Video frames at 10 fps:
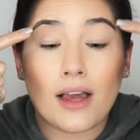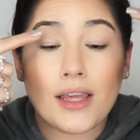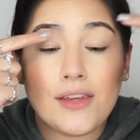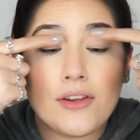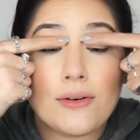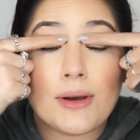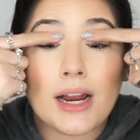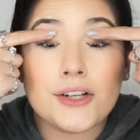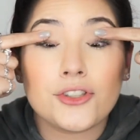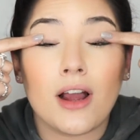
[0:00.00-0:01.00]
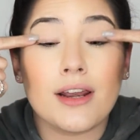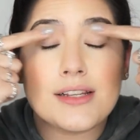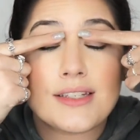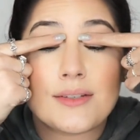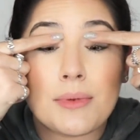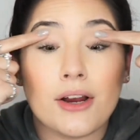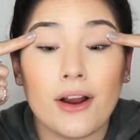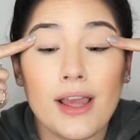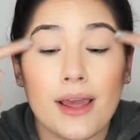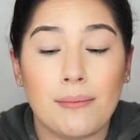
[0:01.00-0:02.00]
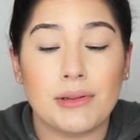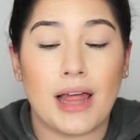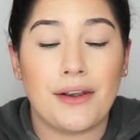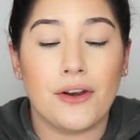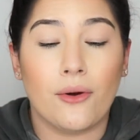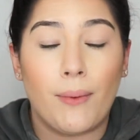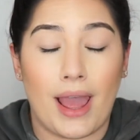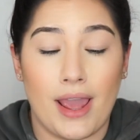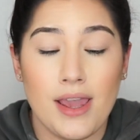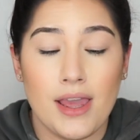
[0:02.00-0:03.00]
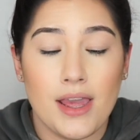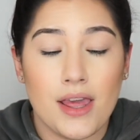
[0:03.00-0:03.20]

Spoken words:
even when I try to smear it and blend it away,